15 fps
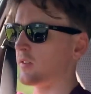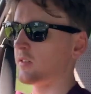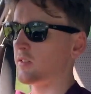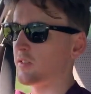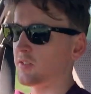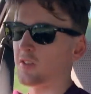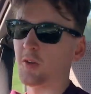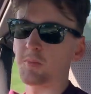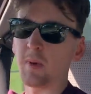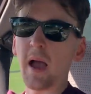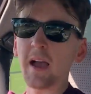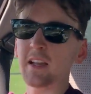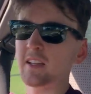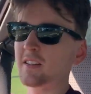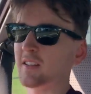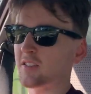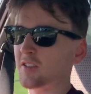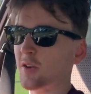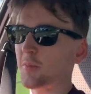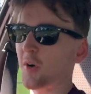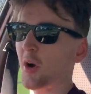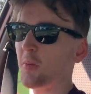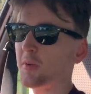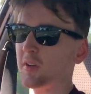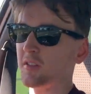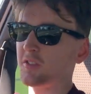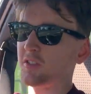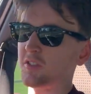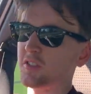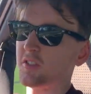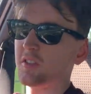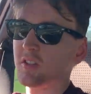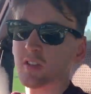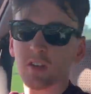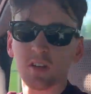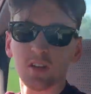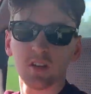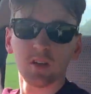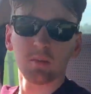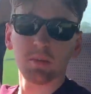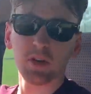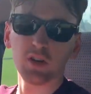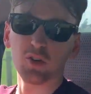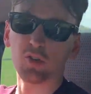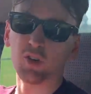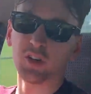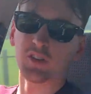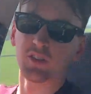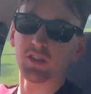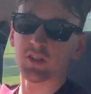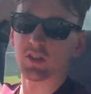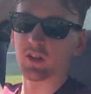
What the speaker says: There's no banging, there's no popping, it's just a bit of noise, you